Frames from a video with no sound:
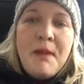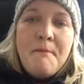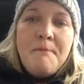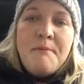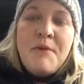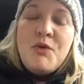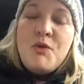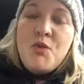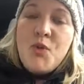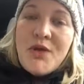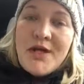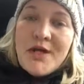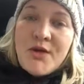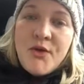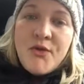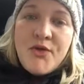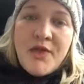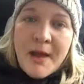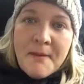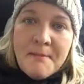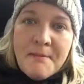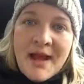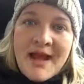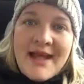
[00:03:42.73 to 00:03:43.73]
But we know
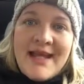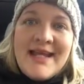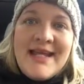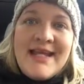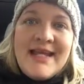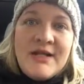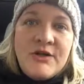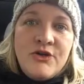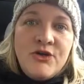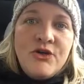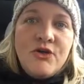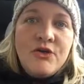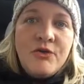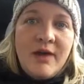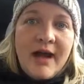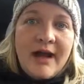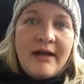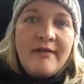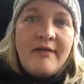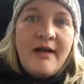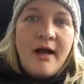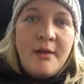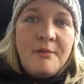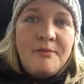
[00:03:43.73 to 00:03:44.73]
that by
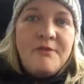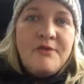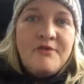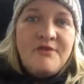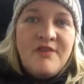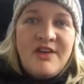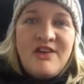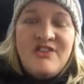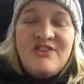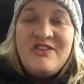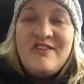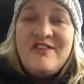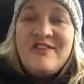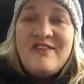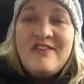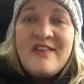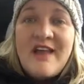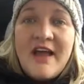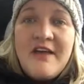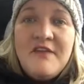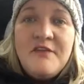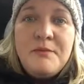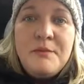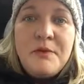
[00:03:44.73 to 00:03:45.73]
indirect observations,
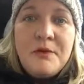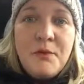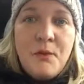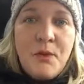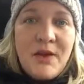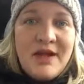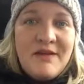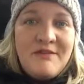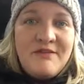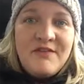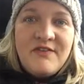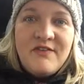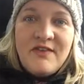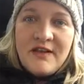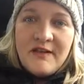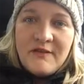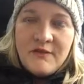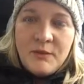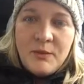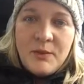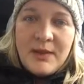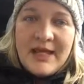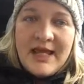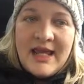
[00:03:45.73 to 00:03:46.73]
seismic waves,
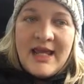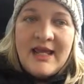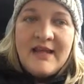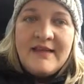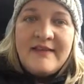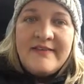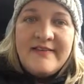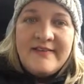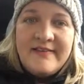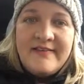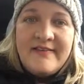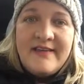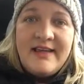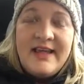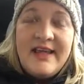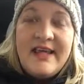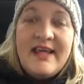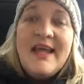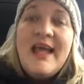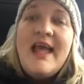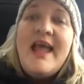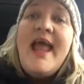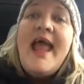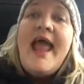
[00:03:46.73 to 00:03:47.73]
things we can't
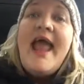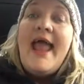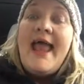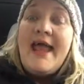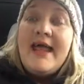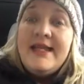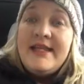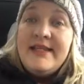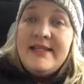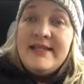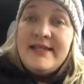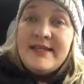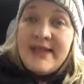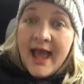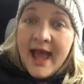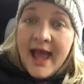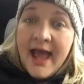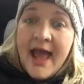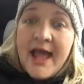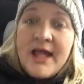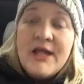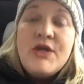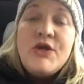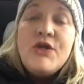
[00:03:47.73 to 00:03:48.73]
see, and
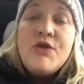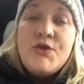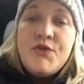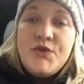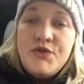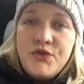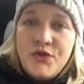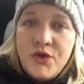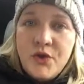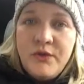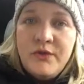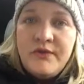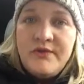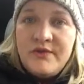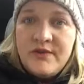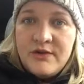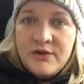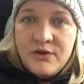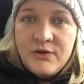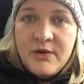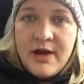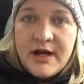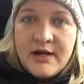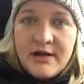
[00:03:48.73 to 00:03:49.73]
yet those
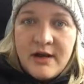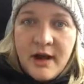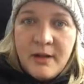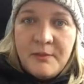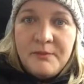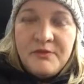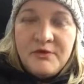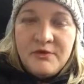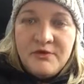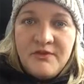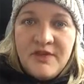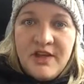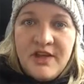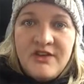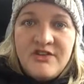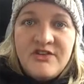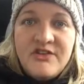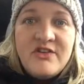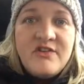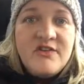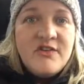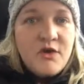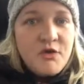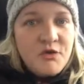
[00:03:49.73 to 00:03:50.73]
indirect
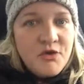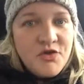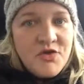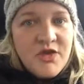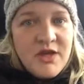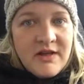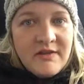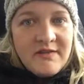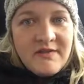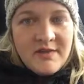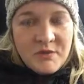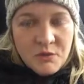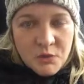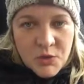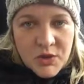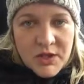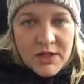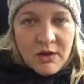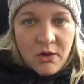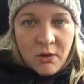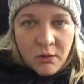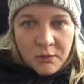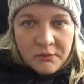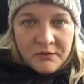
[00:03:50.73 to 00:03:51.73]
observations are things that
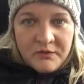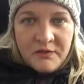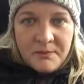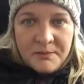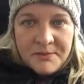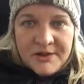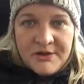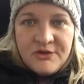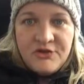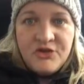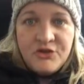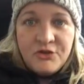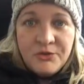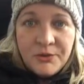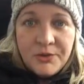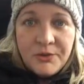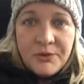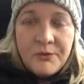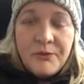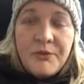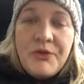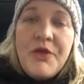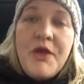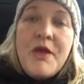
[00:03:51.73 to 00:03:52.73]
we hold to be
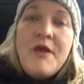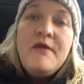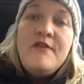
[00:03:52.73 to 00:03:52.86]
true.